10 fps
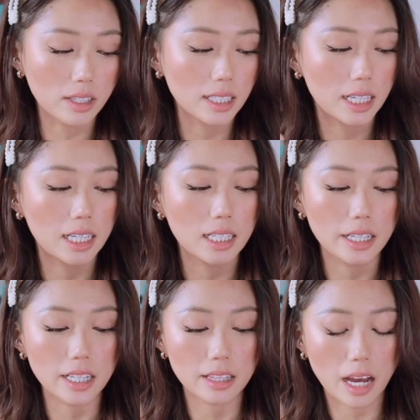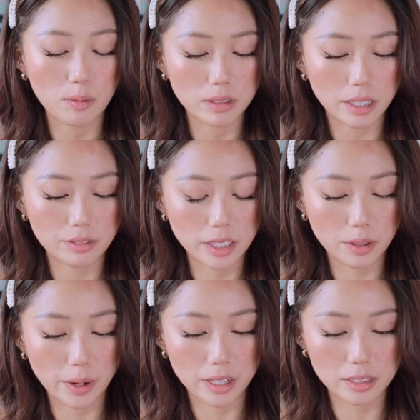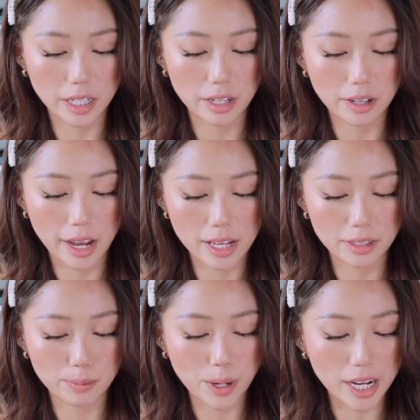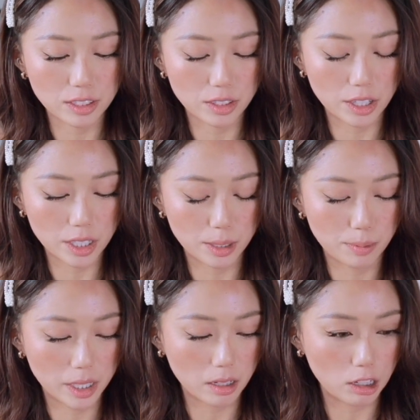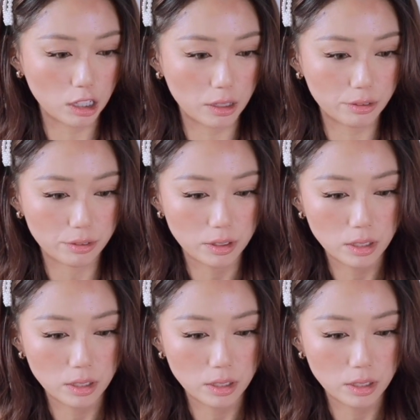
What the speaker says: the key clay, that one definitely a wear and tear and the brass start coming off.